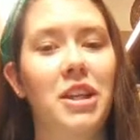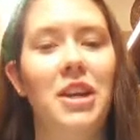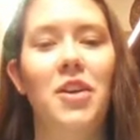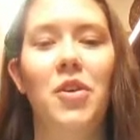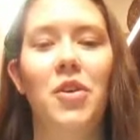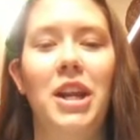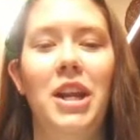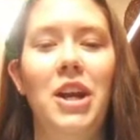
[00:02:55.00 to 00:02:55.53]

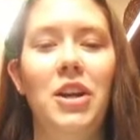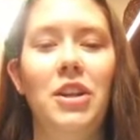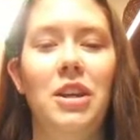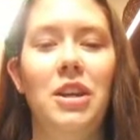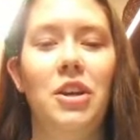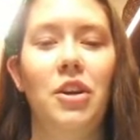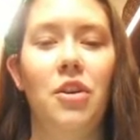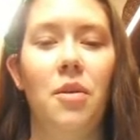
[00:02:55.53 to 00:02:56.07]
or
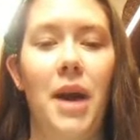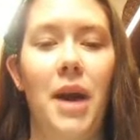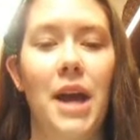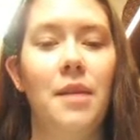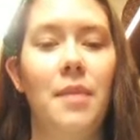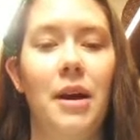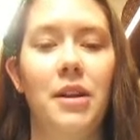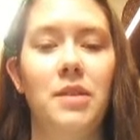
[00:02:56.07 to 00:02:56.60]
inherently good or
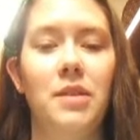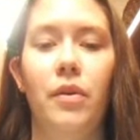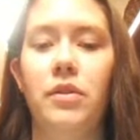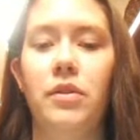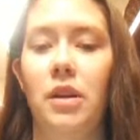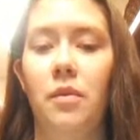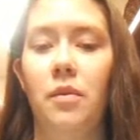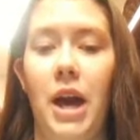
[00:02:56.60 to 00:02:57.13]
bad about
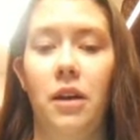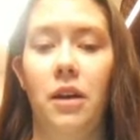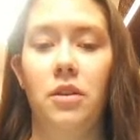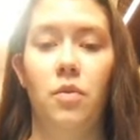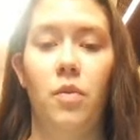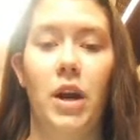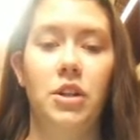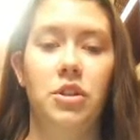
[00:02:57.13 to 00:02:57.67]
exposing black children to